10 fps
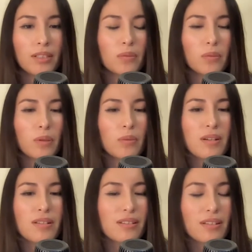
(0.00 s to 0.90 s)
Like what
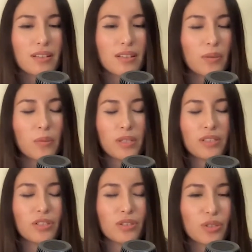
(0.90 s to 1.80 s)
was it and like what
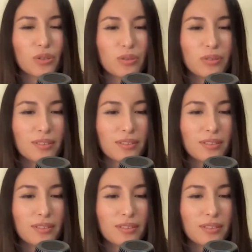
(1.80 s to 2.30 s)
did you do?